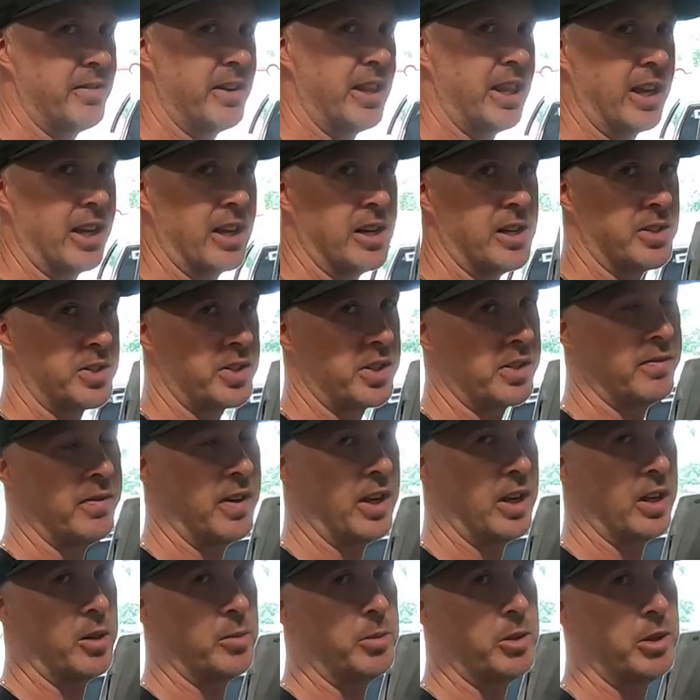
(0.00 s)
everything else
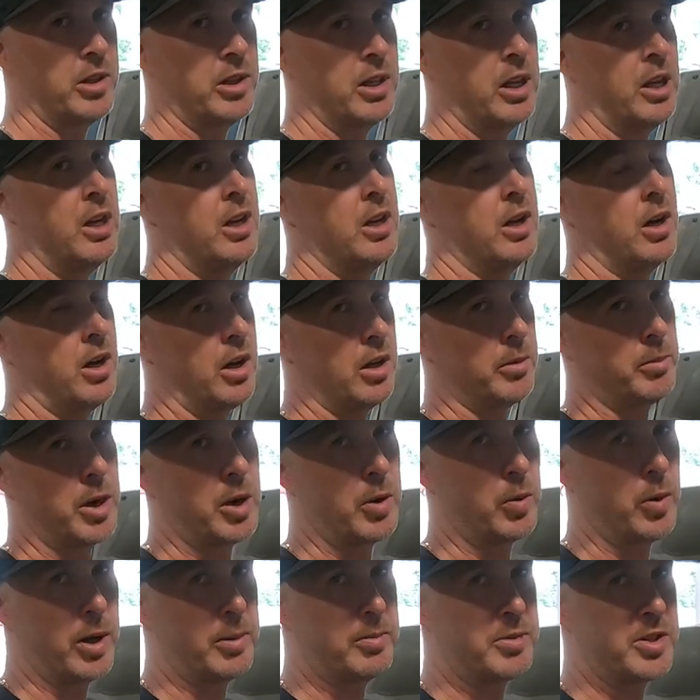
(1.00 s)
available on my
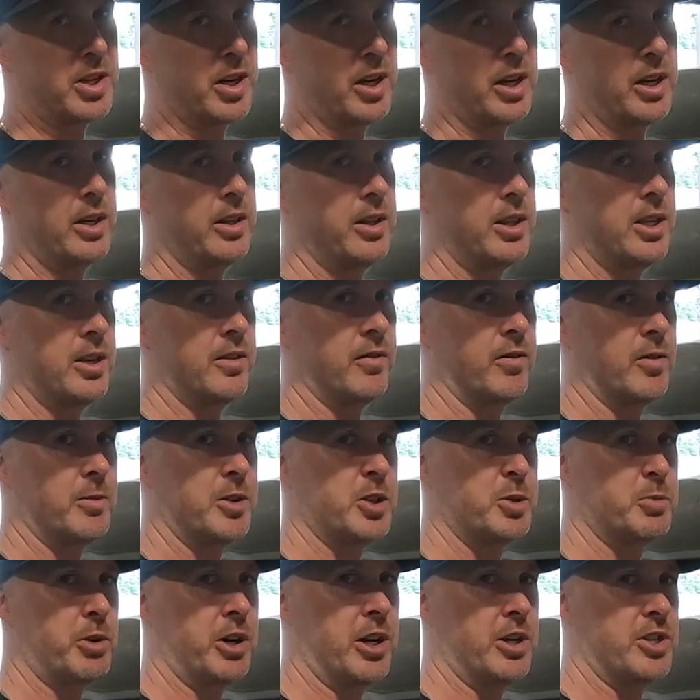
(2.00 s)
website,
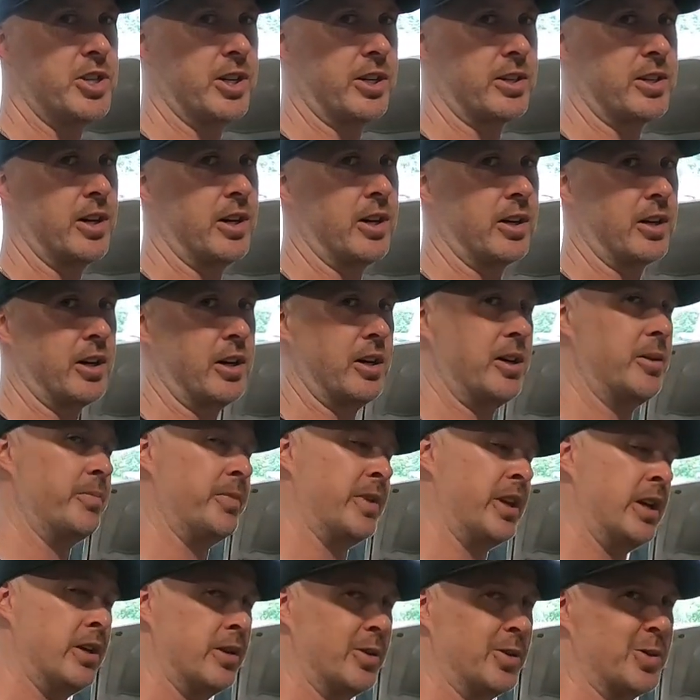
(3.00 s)
theinfamousproject.com.
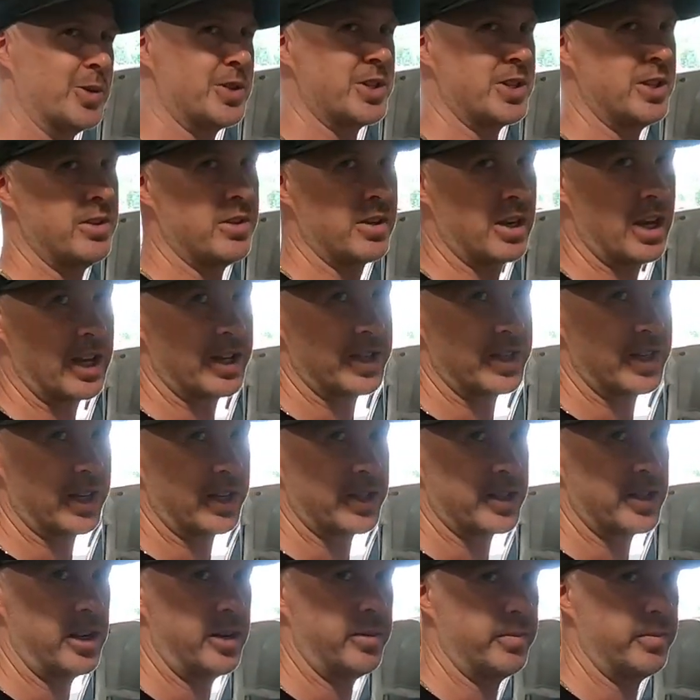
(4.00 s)
We'll see you guys next